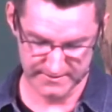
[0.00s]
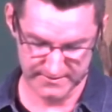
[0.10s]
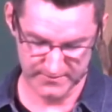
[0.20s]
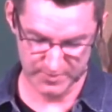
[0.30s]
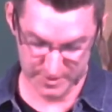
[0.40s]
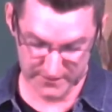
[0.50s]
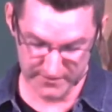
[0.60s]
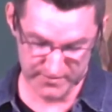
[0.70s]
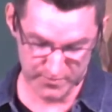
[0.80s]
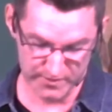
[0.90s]
Would you give
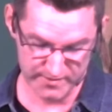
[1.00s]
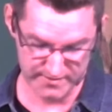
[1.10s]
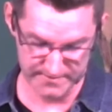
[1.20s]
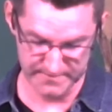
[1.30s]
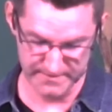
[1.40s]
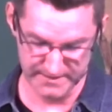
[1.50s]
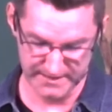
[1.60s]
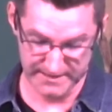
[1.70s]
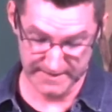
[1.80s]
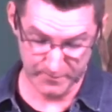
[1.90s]
us wisdom
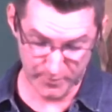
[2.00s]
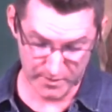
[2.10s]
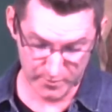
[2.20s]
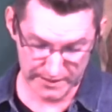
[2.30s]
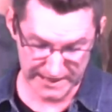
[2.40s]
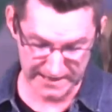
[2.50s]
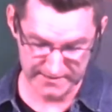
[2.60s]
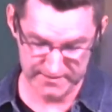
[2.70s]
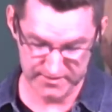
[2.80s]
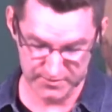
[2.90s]
in the way we
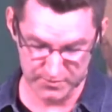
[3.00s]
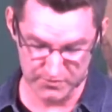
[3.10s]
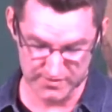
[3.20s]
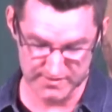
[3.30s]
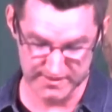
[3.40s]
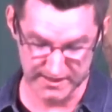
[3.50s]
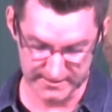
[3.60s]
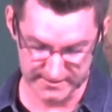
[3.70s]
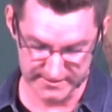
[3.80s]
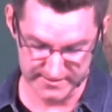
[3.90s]
act towards
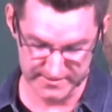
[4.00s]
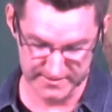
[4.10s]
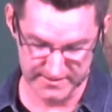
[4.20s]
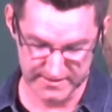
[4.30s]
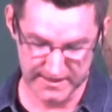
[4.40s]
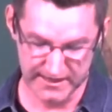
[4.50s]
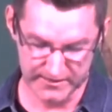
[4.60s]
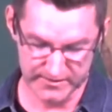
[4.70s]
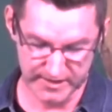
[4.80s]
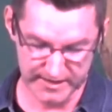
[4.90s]
others
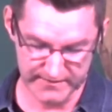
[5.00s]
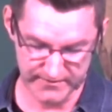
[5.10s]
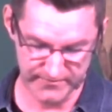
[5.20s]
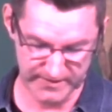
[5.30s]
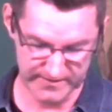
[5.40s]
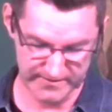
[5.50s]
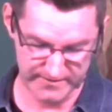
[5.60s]
outside of the faith,